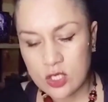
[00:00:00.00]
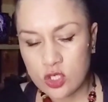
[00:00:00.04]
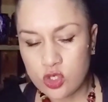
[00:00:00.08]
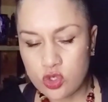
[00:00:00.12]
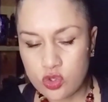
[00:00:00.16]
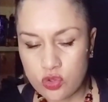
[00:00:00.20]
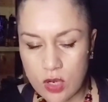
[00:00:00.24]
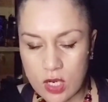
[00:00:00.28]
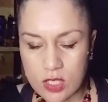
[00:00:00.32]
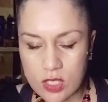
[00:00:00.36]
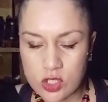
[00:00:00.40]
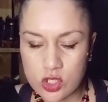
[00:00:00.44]

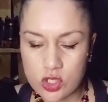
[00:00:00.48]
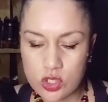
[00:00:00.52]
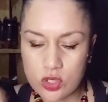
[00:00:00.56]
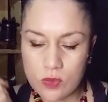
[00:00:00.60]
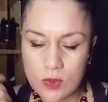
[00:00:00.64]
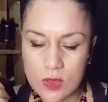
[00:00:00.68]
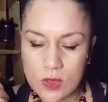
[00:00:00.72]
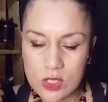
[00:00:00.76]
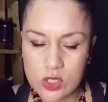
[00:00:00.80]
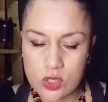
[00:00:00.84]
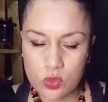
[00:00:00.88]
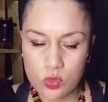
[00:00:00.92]
Trust your
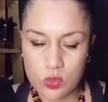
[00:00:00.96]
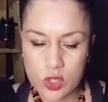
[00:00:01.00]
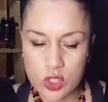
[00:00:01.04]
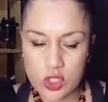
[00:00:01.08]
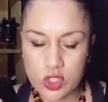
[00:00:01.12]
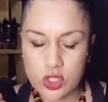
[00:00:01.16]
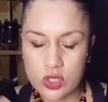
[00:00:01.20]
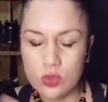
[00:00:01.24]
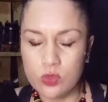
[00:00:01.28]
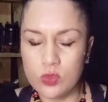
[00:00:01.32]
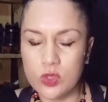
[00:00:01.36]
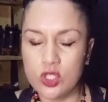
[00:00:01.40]

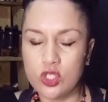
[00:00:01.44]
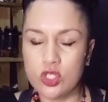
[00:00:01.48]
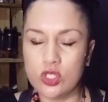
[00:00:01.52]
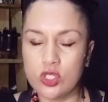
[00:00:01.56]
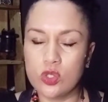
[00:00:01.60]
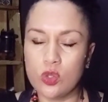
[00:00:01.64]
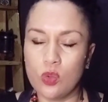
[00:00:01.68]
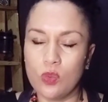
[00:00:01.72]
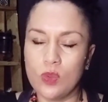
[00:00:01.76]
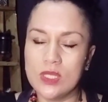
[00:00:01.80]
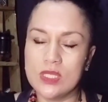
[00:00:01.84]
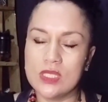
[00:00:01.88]
intuition, which is
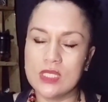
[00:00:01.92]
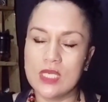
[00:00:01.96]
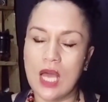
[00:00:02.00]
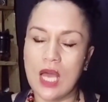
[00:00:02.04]
always